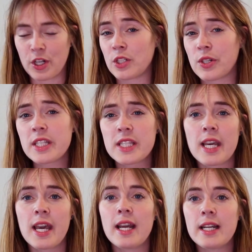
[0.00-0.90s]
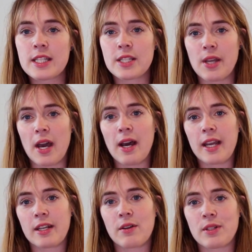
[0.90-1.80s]
countries. So yeah, I
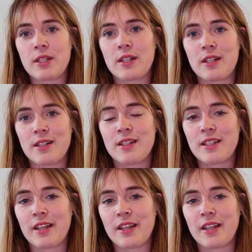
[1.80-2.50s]
can only, I